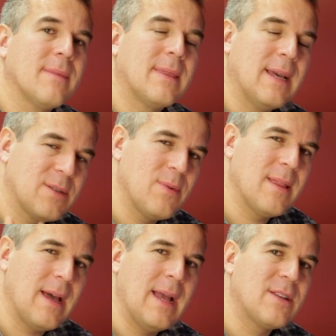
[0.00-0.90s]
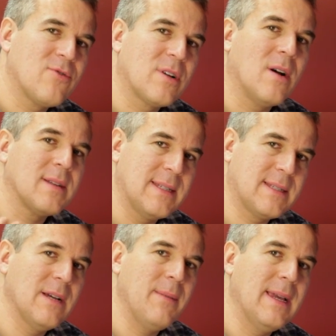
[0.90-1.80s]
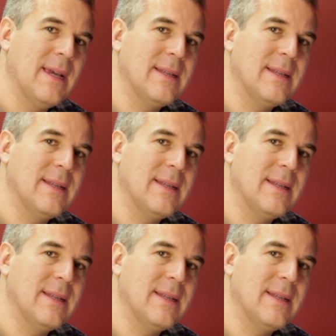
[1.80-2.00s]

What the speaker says: that's where that extra cost is coming in,